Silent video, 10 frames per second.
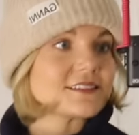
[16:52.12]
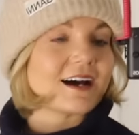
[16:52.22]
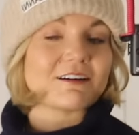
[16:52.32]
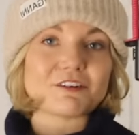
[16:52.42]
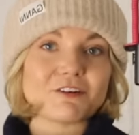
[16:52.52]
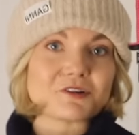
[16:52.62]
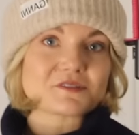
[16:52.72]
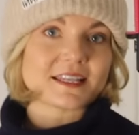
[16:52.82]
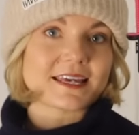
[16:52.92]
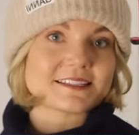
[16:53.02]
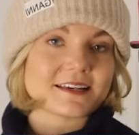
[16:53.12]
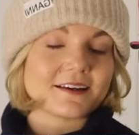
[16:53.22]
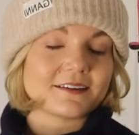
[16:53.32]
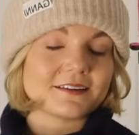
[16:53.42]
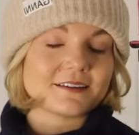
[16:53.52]
to have a roast
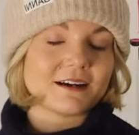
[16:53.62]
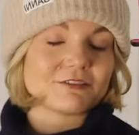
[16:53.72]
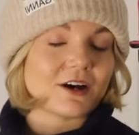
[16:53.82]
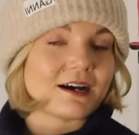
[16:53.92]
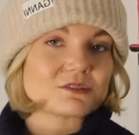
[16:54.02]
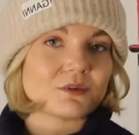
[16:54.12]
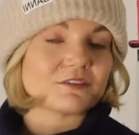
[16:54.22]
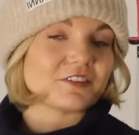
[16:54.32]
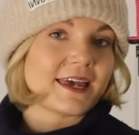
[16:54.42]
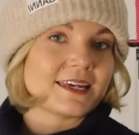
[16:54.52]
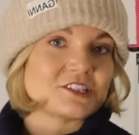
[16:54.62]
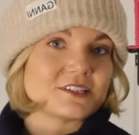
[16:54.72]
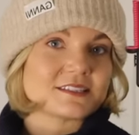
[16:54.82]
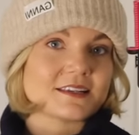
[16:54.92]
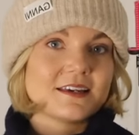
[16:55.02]
later. I've not had one for
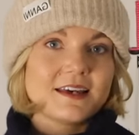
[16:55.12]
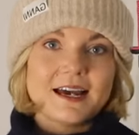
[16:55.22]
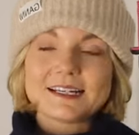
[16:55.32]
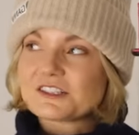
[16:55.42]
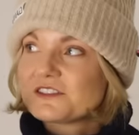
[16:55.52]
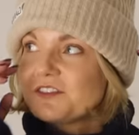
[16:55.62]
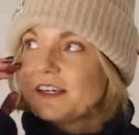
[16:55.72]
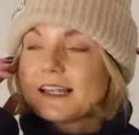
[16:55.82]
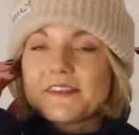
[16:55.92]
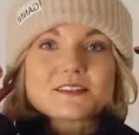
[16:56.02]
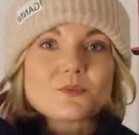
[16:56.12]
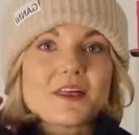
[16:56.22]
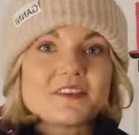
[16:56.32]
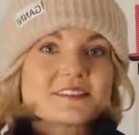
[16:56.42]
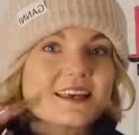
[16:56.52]
ages and I just feel like this
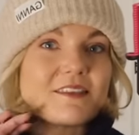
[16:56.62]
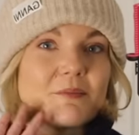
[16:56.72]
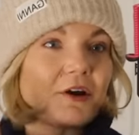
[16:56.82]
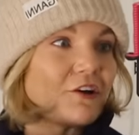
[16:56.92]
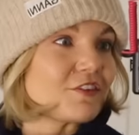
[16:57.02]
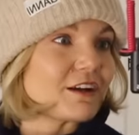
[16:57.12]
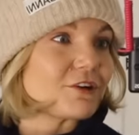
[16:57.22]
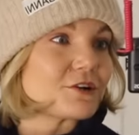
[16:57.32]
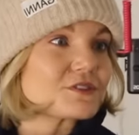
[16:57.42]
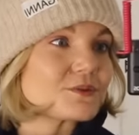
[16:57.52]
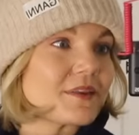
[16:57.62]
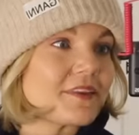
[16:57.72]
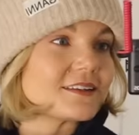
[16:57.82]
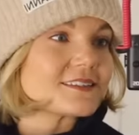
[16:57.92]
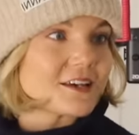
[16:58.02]
weather's like the perfect roast
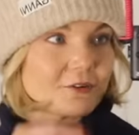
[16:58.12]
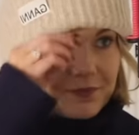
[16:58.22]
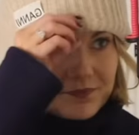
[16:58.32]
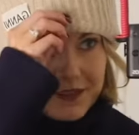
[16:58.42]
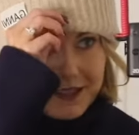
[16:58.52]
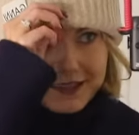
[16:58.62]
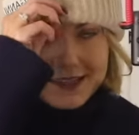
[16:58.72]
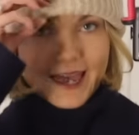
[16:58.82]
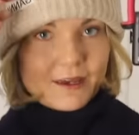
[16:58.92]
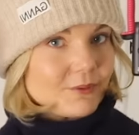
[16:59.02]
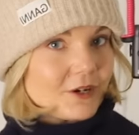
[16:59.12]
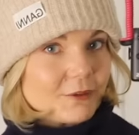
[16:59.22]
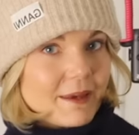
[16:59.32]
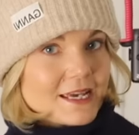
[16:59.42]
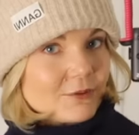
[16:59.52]
weather. So yeah, we're going to
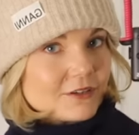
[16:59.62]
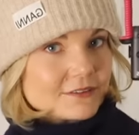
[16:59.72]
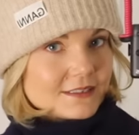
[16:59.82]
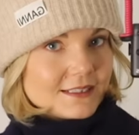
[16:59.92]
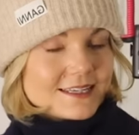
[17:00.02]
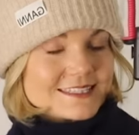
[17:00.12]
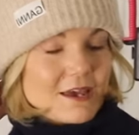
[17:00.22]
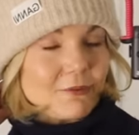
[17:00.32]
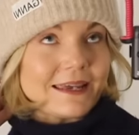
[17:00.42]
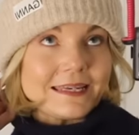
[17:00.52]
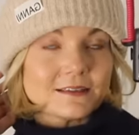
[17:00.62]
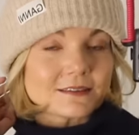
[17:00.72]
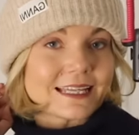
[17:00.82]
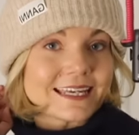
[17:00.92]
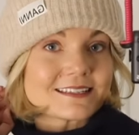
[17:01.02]
make one. Say we,
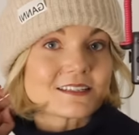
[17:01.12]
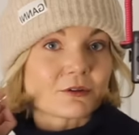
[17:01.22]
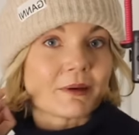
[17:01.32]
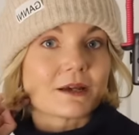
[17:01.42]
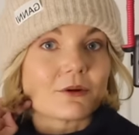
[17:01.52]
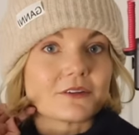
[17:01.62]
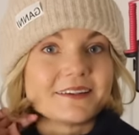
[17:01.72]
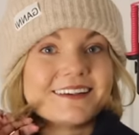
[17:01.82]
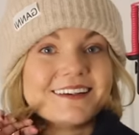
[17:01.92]
Lee's going to make one.